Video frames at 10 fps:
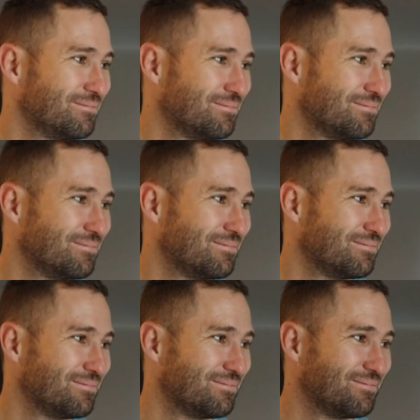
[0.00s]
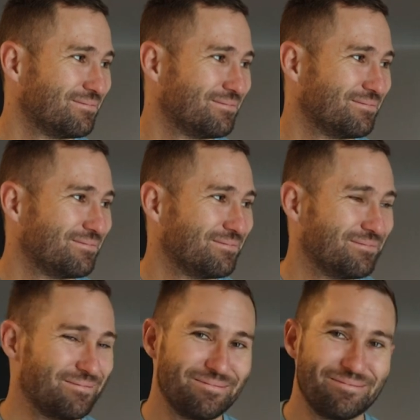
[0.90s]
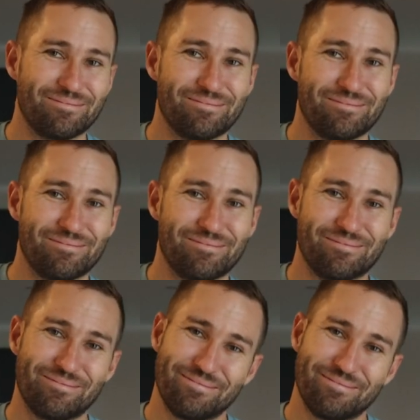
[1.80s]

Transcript: [no speech]